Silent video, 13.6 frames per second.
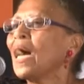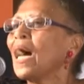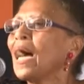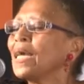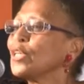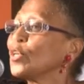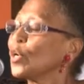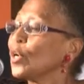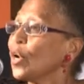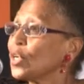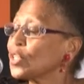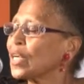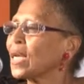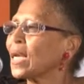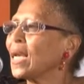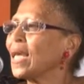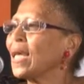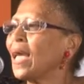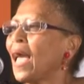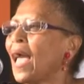
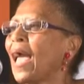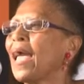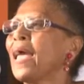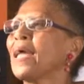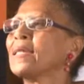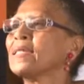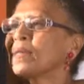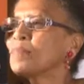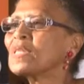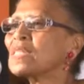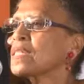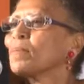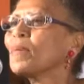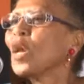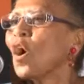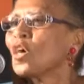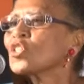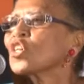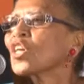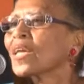ideologically and
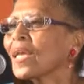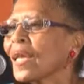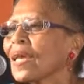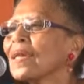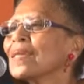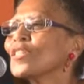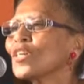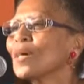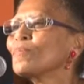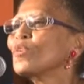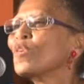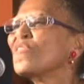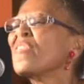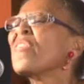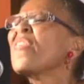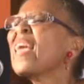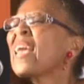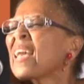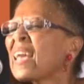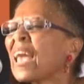epistemologically, in terms of
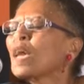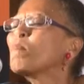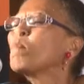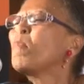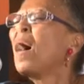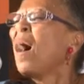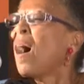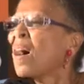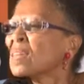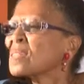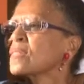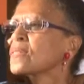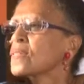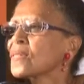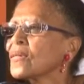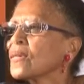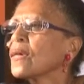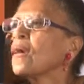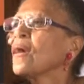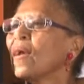thinking past
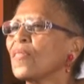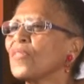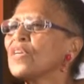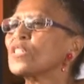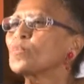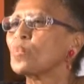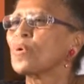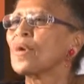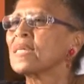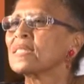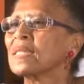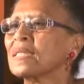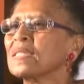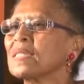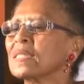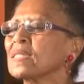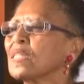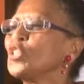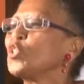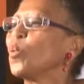this present
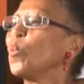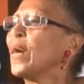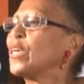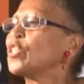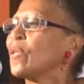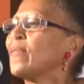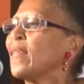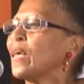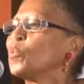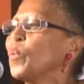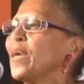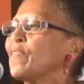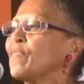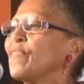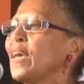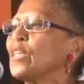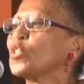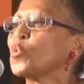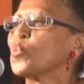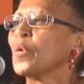situation that we are
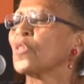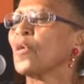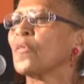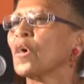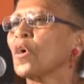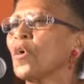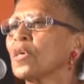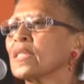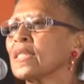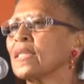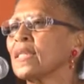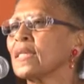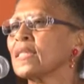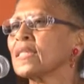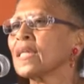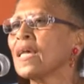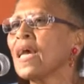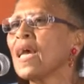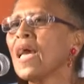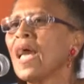faced with on the continent,
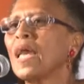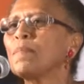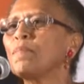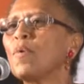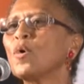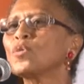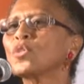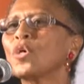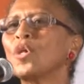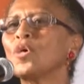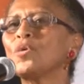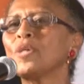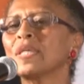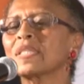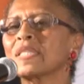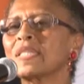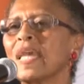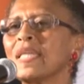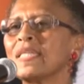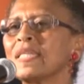a post-colonial
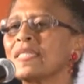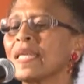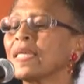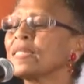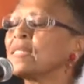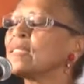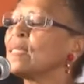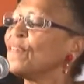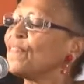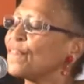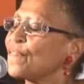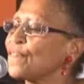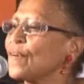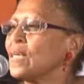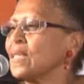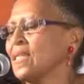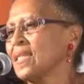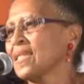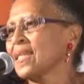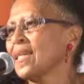state is a
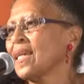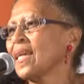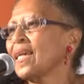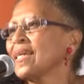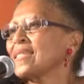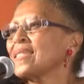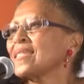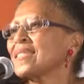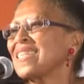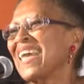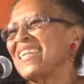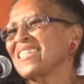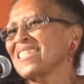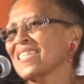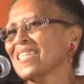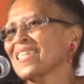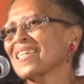different state